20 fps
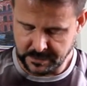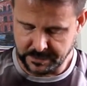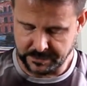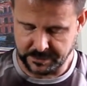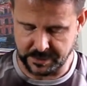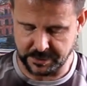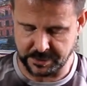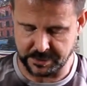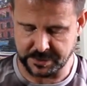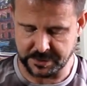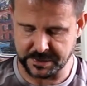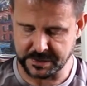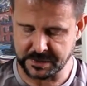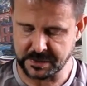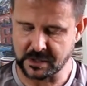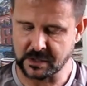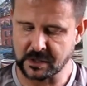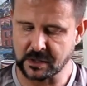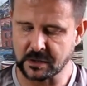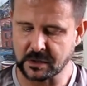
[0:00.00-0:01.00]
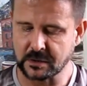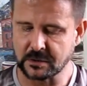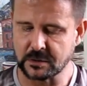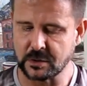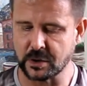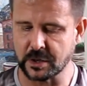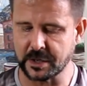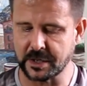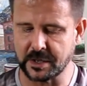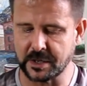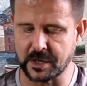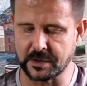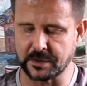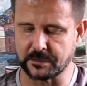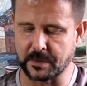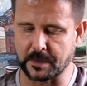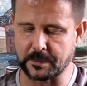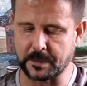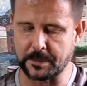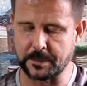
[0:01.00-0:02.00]
Then you just hook it on the
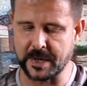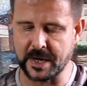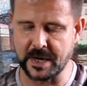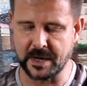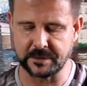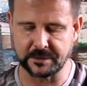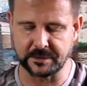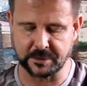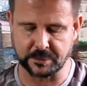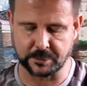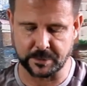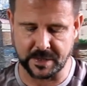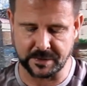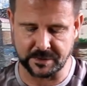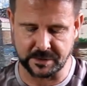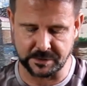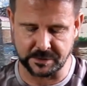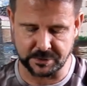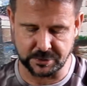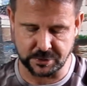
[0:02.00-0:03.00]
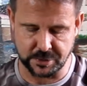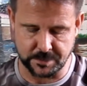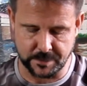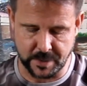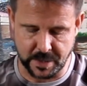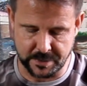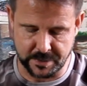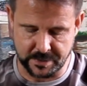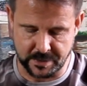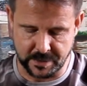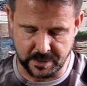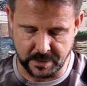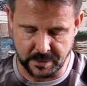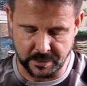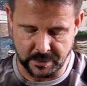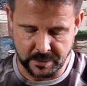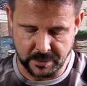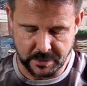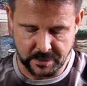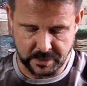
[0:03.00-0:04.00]
rubber band, thread the tube on there,